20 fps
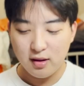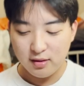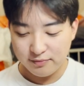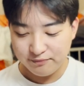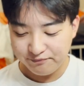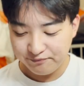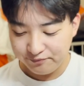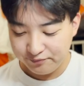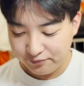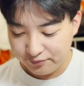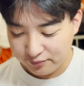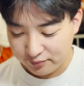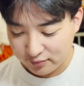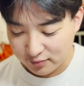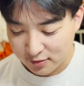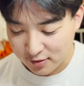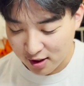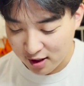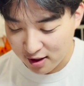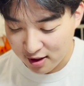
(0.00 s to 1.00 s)

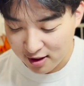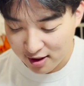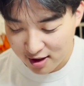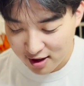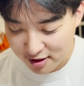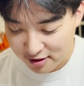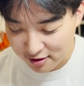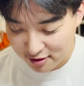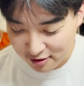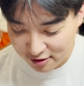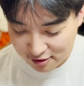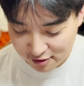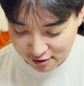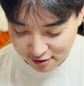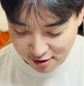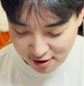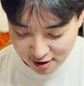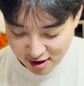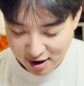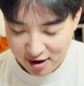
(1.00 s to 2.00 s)
Mmm, I don't
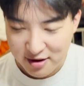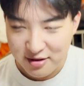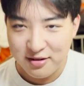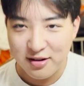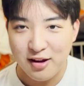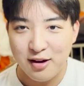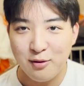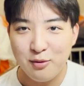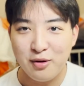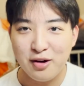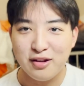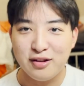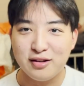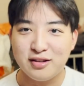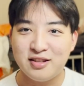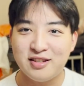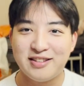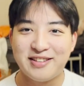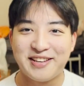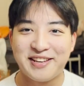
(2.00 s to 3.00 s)
know. I don't get why
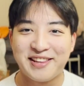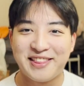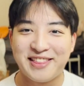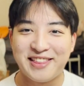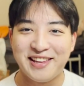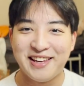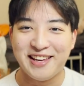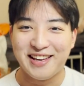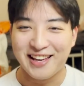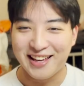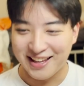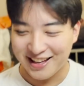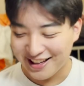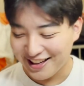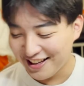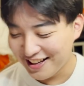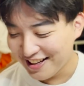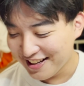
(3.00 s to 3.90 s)
this is a thing.